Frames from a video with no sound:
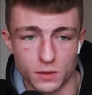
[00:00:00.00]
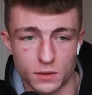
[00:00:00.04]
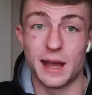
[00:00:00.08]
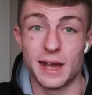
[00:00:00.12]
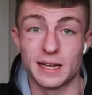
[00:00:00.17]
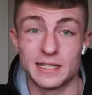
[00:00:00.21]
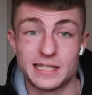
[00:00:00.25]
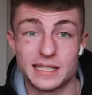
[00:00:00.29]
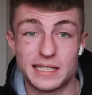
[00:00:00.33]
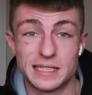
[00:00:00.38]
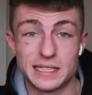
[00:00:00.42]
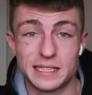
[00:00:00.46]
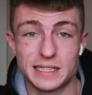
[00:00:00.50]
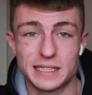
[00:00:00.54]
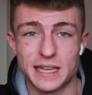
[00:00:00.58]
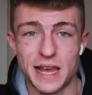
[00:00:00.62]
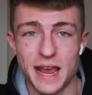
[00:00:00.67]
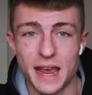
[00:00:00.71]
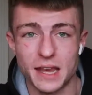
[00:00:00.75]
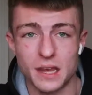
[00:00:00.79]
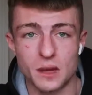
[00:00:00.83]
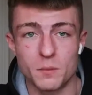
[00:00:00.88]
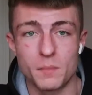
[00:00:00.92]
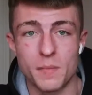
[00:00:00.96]
A
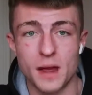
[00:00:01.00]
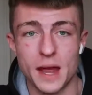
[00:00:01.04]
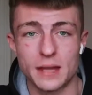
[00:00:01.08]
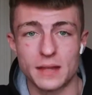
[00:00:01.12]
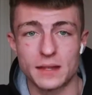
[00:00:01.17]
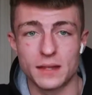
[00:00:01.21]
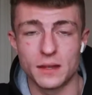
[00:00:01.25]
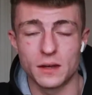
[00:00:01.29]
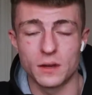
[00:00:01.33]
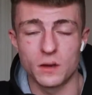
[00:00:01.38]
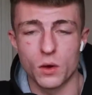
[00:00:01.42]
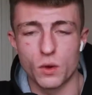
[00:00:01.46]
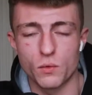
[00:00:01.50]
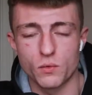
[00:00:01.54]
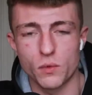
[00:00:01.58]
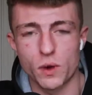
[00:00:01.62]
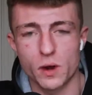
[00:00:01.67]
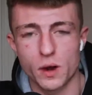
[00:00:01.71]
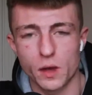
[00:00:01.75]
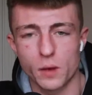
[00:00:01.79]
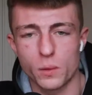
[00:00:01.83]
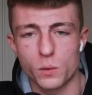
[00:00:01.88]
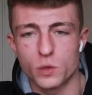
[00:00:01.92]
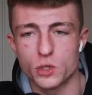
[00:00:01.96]
second method of
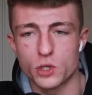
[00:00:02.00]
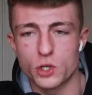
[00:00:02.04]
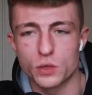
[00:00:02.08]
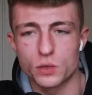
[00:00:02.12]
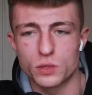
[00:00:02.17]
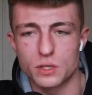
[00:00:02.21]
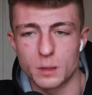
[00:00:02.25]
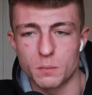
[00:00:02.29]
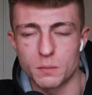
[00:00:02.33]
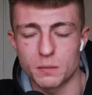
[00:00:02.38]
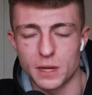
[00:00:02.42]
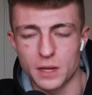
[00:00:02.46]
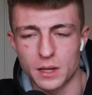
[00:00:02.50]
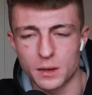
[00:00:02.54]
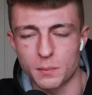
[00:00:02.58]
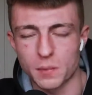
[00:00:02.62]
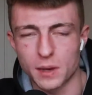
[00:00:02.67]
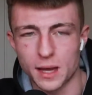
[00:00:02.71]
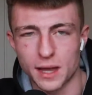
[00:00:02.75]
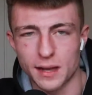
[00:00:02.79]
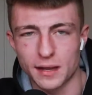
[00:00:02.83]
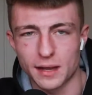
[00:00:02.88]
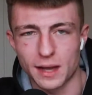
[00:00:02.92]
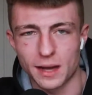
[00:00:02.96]
where I would use a meal
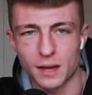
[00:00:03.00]
plan,